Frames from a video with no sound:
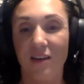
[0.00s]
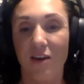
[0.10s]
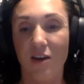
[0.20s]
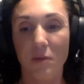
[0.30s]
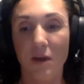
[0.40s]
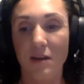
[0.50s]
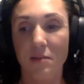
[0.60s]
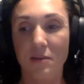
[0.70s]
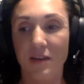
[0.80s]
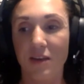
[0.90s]
our
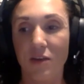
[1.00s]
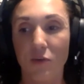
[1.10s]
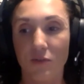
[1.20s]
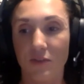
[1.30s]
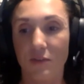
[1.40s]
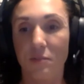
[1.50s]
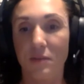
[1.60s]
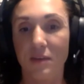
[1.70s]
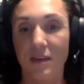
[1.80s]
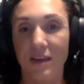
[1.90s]
bodybuilding used to
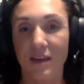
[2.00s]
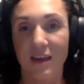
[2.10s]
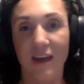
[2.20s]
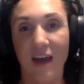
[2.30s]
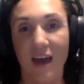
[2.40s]
be